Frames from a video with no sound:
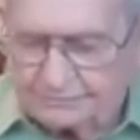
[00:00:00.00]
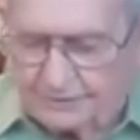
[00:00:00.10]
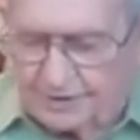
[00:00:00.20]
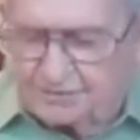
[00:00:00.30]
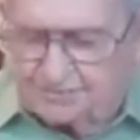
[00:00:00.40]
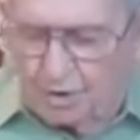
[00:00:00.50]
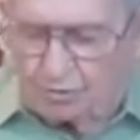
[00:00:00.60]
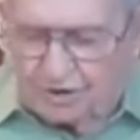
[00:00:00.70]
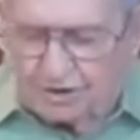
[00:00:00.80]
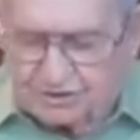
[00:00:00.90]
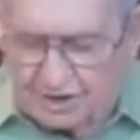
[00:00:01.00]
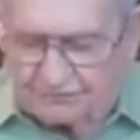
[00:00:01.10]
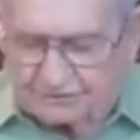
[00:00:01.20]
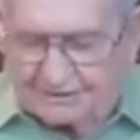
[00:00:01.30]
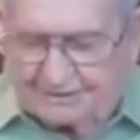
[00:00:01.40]
he spoke these
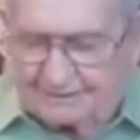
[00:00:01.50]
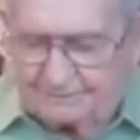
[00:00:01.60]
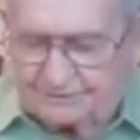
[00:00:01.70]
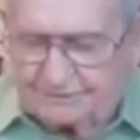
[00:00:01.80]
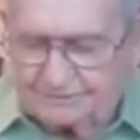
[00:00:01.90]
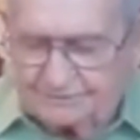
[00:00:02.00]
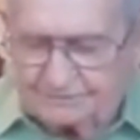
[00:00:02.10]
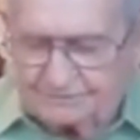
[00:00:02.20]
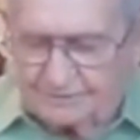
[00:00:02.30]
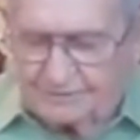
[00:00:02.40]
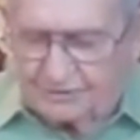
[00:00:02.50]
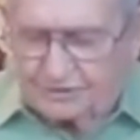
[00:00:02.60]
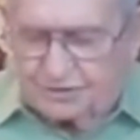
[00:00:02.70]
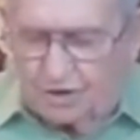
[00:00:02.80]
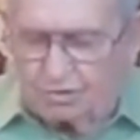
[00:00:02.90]
seven times. The
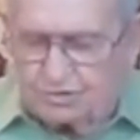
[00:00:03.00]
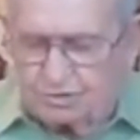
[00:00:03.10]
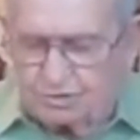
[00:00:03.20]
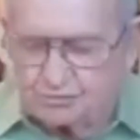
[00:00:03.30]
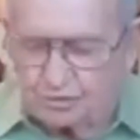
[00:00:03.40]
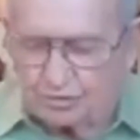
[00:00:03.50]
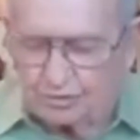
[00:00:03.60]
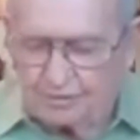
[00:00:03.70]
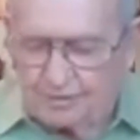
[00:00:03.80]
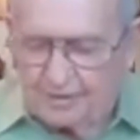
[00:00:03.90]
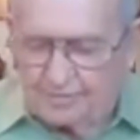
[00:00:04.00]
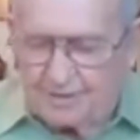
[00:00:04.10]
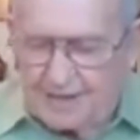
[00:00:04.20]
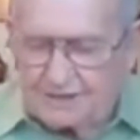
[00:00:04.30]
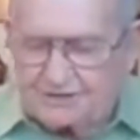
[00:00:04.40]
soldiers were
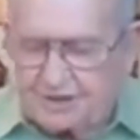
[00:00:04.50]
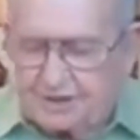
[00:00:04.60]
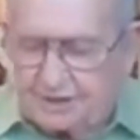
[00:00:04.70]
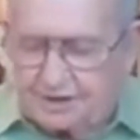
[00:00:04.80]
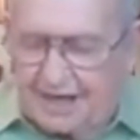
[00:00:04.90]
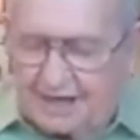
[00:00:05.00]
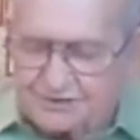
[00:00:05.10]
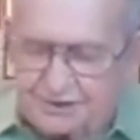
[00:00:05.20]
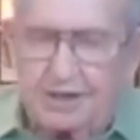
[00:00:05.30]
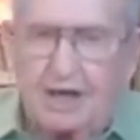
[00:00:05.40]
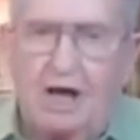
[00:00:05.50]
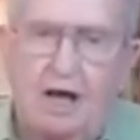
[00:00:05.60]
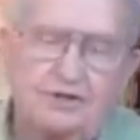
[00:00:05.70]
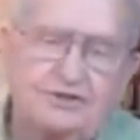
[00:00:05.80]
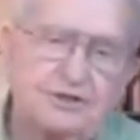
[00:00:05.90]
busy casting
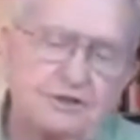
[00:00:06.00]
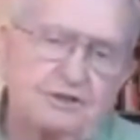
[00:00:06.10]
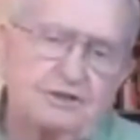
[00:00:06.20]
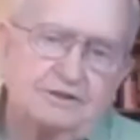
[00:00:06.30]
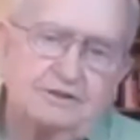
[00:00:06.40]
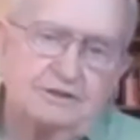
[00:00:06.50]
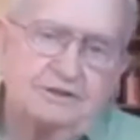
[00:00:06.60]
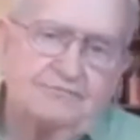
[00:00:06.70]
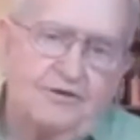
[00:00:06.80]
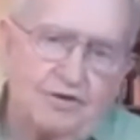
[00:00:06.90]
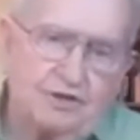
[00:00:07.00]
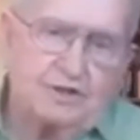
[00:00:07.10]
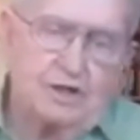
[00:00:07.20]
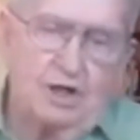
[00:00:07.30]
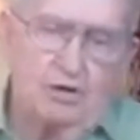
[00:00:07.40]
lots for his
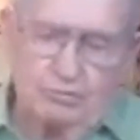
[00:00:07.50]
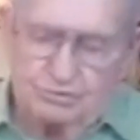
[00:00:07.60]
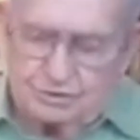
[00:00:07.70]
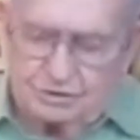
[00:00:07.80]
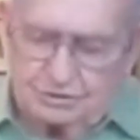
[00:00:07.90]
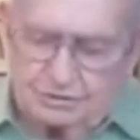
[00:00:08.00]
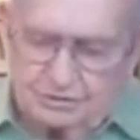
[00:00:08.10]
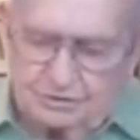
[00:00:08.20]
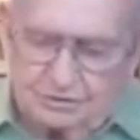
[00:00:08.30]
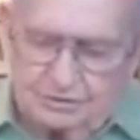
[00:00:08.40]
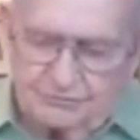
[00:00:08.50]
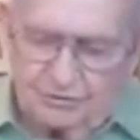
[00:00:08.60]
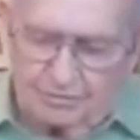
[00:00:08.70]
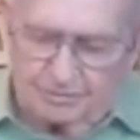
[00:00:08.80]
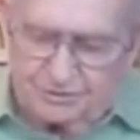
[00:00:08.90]
clothes,
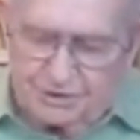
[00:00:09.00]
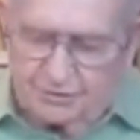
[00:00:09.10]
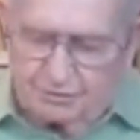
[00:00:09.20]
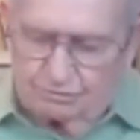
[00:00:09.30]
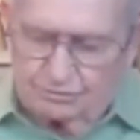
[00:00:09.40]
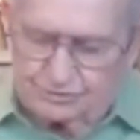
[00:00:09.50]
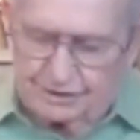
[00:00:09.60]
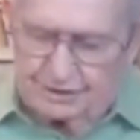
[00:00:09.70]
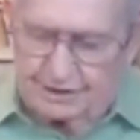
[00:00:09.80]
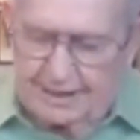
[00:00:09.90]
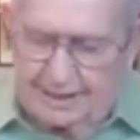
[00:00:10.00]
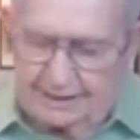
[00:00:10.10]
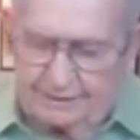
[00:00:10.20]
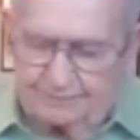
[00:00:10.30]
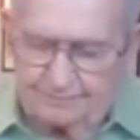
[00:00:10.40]
for the materials that he
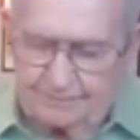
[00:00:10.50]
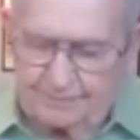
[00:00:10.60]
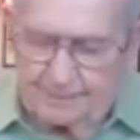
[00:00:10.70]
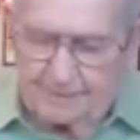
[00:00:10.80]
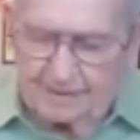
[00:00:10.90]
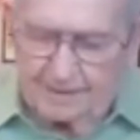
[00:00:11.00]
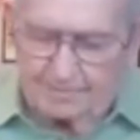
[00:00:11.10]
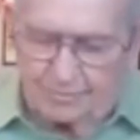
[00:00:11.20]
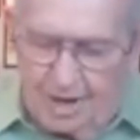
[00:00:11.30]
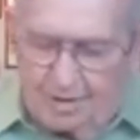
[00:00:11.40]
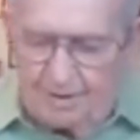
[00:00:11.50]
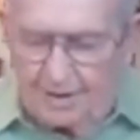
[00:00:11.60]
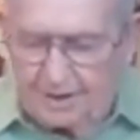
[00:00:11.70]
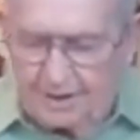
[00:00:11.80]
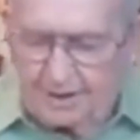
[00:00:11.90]
had.
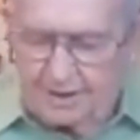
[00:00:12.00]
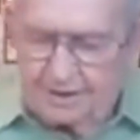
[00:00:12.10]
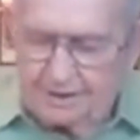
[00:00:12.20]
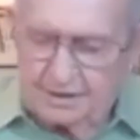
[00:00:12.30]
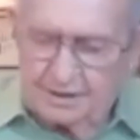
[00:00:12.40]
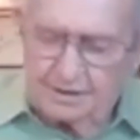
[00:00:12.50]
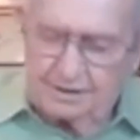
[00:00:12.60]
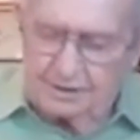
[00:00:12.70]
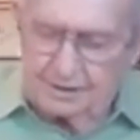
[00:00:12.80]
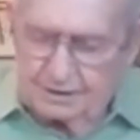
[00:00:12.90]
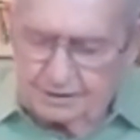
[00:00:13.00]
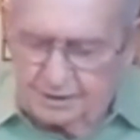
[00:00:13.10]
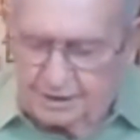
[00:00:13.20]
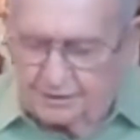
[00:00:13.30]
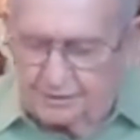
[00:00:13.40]
Probably
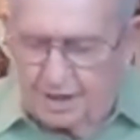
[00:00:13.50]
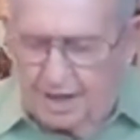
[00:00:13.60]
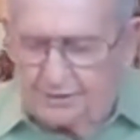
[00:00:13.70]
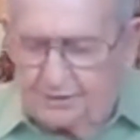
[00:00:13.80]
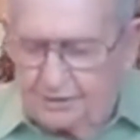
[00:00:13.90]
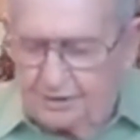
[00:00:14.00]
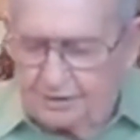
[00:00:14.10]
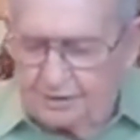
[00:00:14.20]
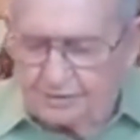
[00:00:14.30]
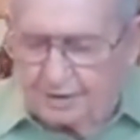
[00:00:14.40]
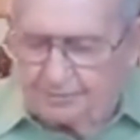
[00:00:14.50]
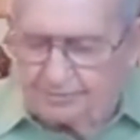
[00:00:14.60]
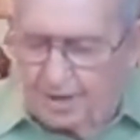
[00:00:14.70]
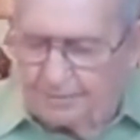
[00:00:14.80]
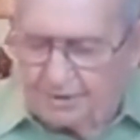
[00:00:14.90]
did not, they
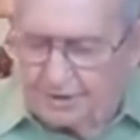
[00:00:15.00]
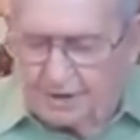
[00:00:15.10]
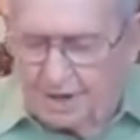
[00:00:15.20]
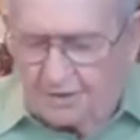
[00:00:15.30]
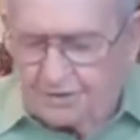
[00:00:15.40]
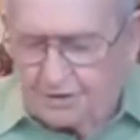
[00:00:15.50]
probably did not